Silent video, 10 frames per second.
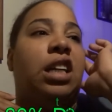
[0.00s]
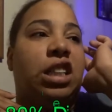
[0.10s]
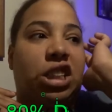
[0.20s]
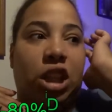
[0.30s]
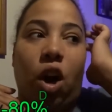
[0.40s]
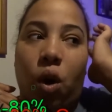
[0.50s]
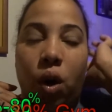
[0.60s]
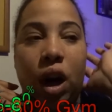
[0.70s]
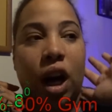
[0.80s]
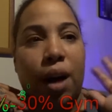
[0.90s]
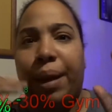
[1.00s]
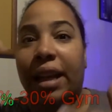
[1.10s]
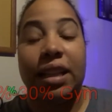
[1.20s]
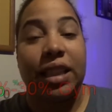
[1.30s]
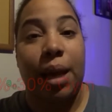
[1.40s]
So, and
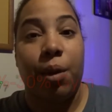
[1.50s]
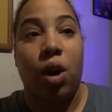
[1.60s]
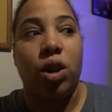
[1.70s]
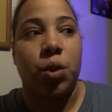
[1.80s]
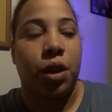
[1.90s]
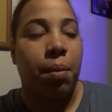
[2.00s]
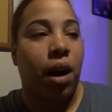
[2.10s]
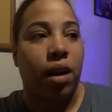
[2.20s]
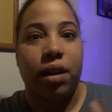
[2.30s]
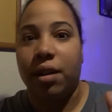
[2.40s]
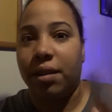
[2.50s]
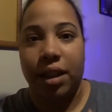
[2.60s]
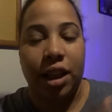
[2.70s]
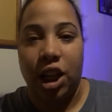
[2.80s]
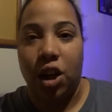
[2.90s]
the same goes with Mark.
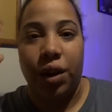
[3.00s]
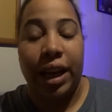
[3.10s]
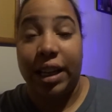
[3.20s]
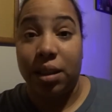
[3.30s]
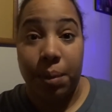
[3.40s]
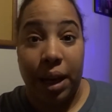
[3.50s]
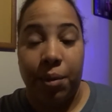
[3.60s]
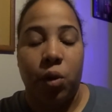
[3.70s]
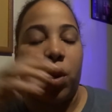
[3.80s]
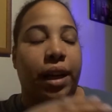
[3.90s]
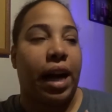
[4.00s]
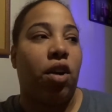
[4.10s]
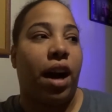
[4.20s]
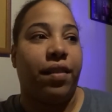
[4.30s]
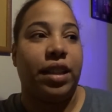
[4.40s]
You know, he hasn't been able to work out.
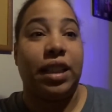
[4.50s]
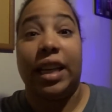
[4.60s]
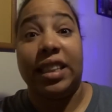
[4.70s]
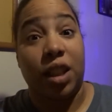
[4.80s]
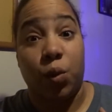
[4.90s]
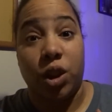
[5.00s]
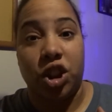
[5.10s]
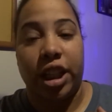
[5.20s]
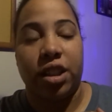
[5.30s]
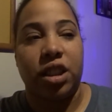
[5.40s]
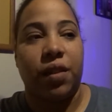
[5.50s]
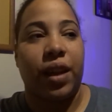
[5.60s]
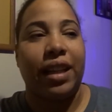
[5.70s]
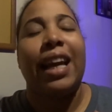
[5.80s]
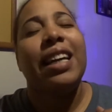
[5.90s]
Obviously, he's in a wheelchair and stuff
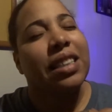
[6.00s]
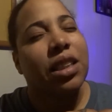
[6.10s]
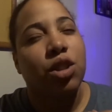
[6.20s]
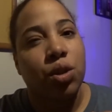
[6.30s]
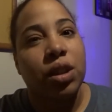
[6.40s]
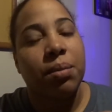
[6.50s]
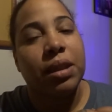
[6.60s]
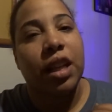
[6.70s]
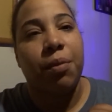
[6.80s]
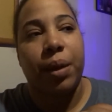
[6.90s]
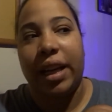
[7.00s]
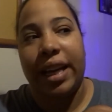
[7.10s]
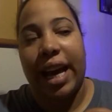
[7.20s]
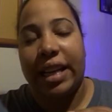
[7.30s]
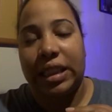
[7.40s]
like that. He can still do some stuff, but
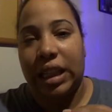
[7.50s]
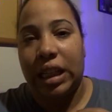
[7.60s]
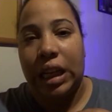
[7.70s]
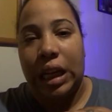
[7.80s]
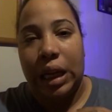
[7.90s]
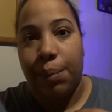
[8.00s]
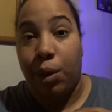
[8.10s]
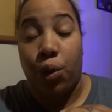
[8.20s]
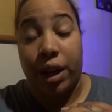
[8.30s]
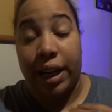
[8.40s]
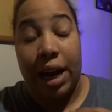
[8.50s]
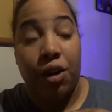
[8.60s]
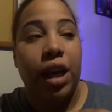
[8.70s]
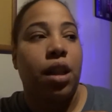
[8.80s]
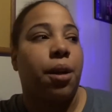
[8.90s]
he hasn't been working out
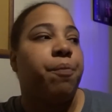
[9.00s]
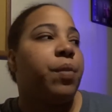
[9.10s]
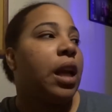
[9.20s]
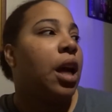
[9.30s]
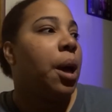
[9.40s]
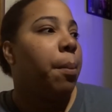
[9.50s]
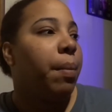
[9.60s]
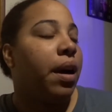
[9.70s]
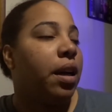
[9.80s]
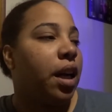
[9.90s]
either. But